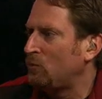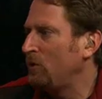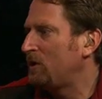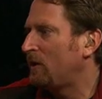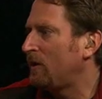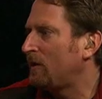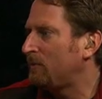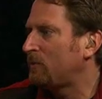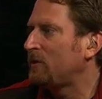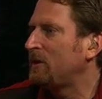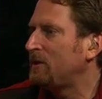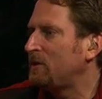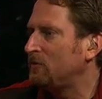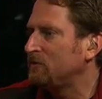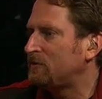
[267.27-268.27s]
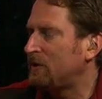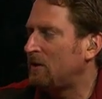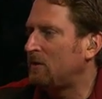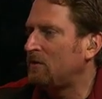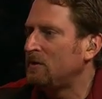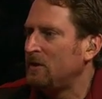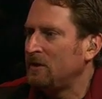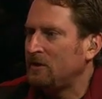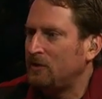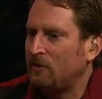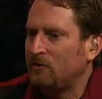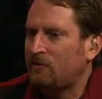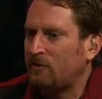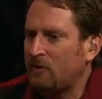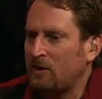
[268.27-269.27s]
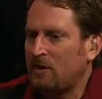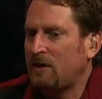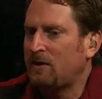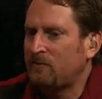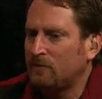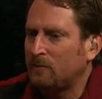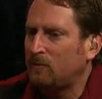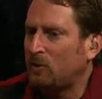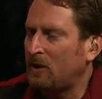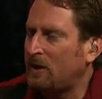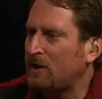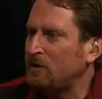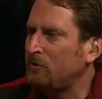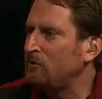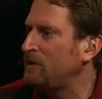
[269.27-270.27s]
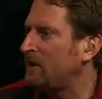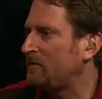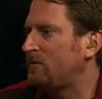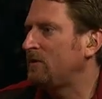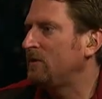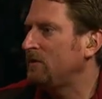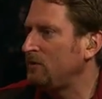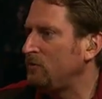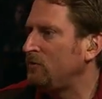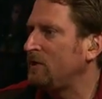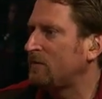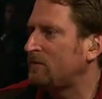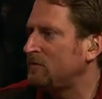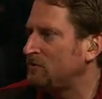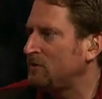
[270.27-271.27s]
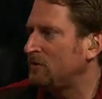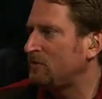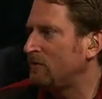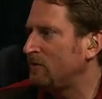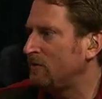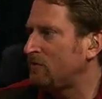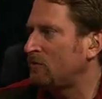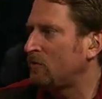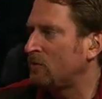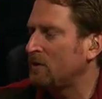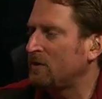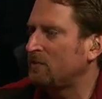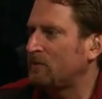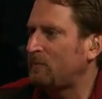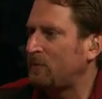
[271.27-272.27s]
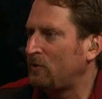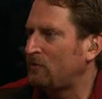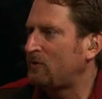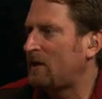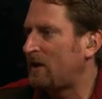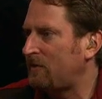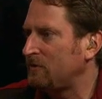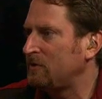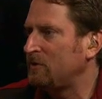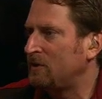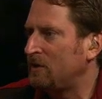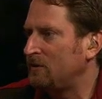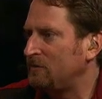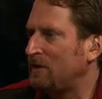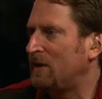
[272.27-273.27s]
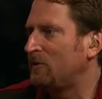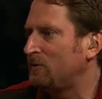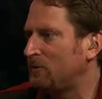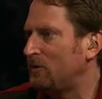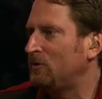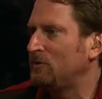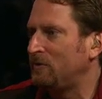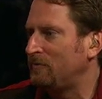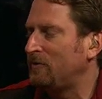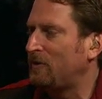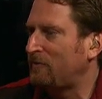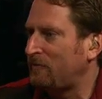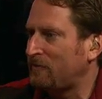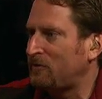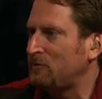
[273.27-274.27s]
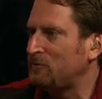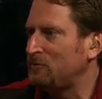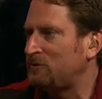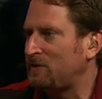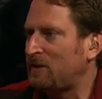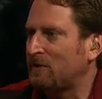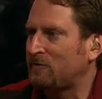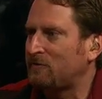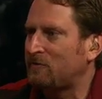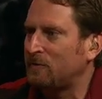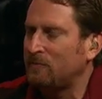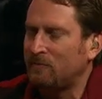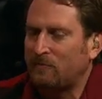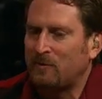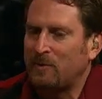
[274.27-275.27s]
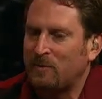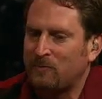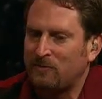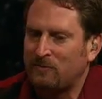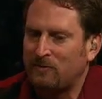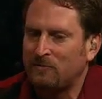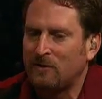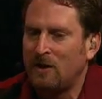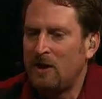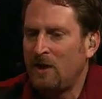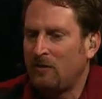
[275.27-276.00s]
We call it play don't tell, you know, so that as you're playing, you get the gist of the story, as opposed to having to get a download of huge text from NPCs.